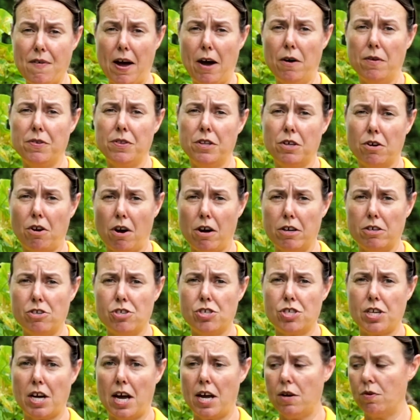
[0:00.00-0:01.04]
out in the garden
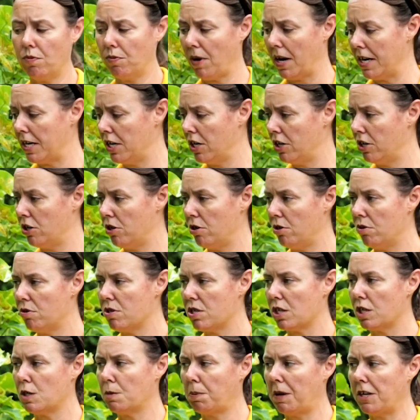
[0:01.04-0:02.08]
shed, ready to use,
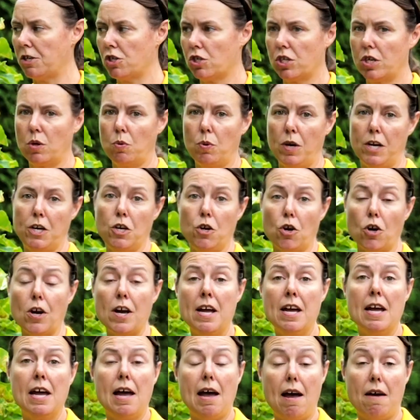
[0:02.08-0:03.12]
especially when you're
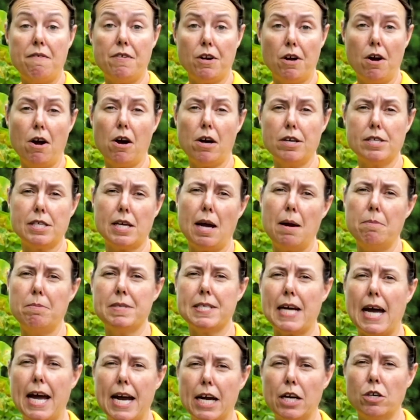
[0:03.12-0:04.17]
having a hard time
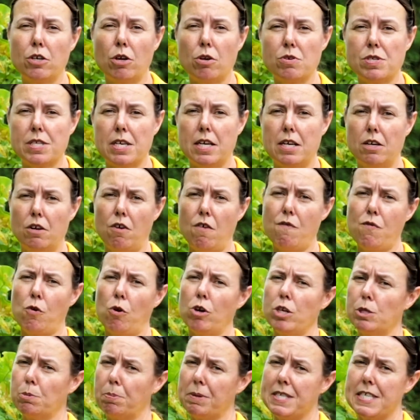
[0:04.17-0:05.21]
diagnosing. And of
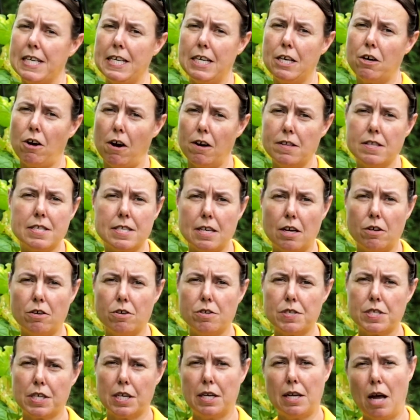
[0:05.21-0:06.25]
course, Petitti Garden
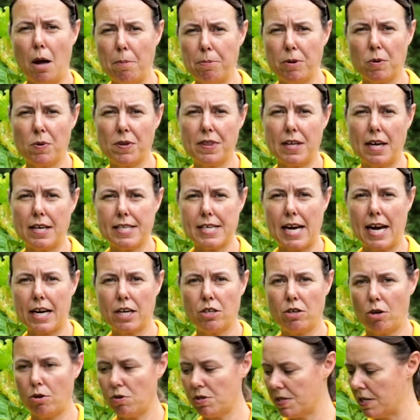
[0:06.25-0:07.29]
Centers can help you with that
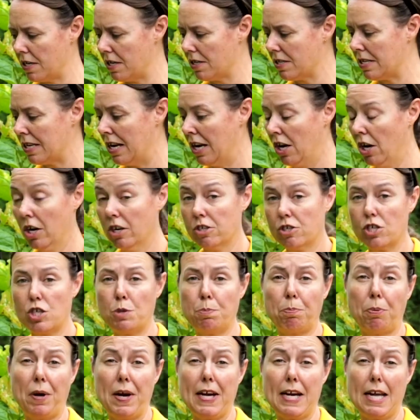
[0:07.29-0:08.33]
diagnosis.
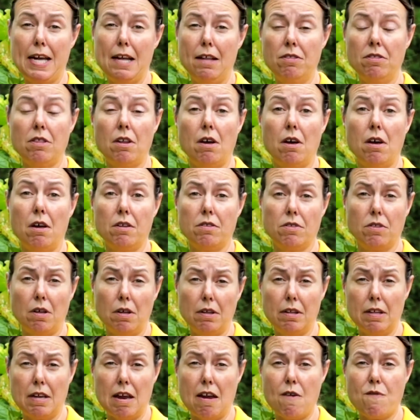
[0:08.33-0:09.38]
Just bring in the, the
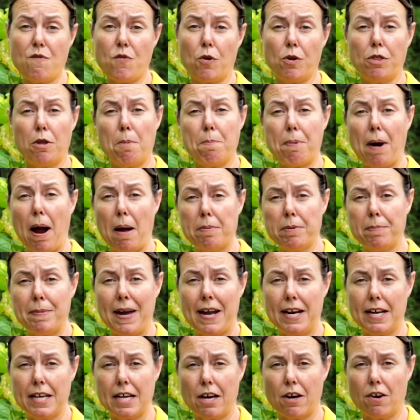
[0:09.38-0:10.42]
leaf or the
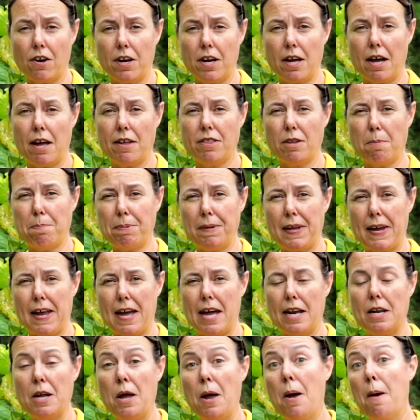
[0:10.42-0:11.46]
problematic area on the
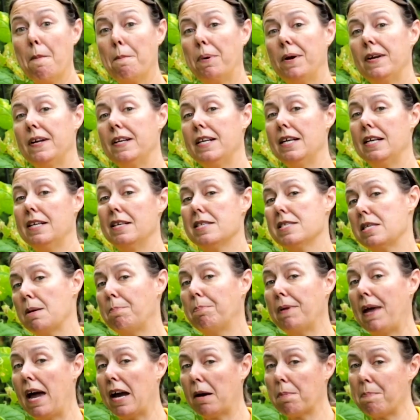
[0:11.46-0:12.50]
plant, put it in a
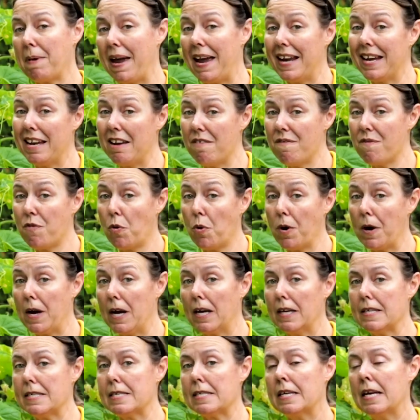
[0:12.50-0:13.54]
Ziploc baggie for
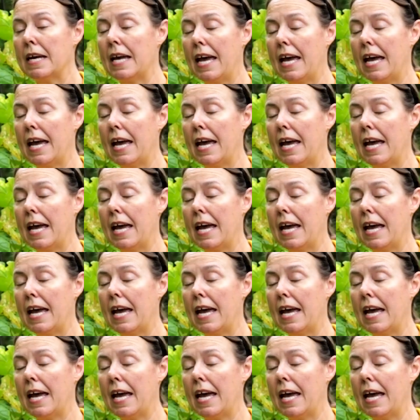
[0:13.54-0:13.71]
us,